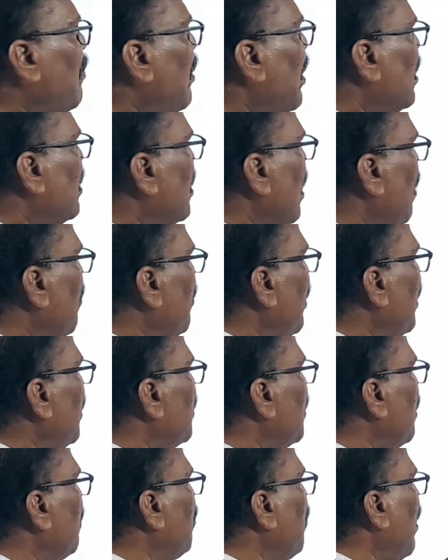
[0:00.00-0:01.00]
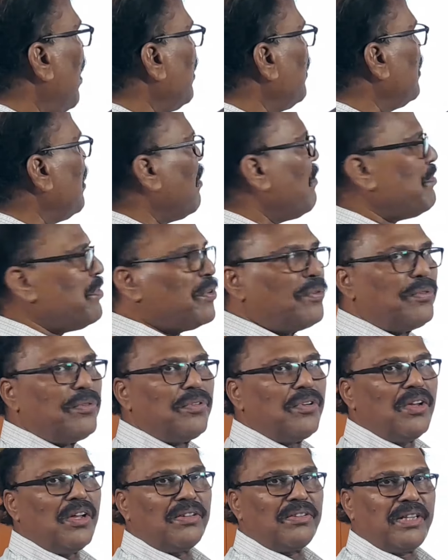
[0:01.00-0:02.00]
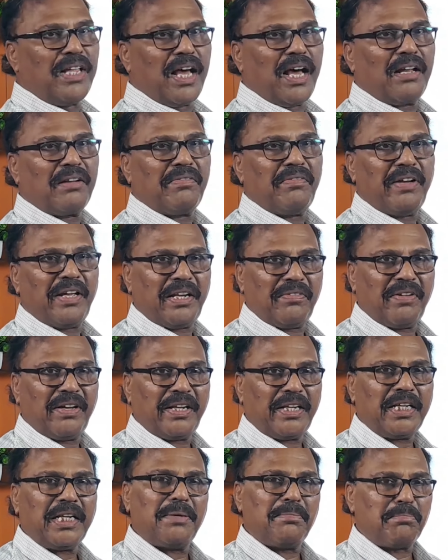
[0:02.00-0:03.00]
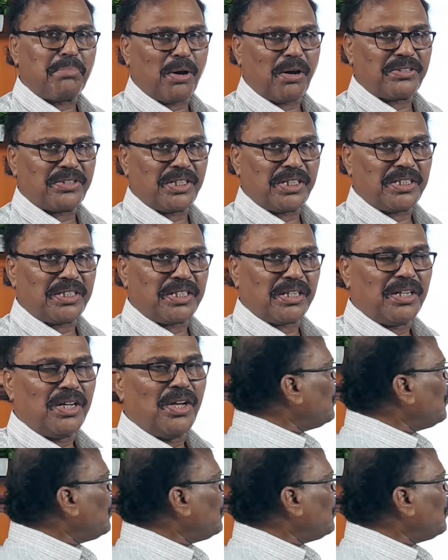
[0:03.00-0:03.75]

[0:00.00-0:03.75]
your examination point of view, they are very, very important.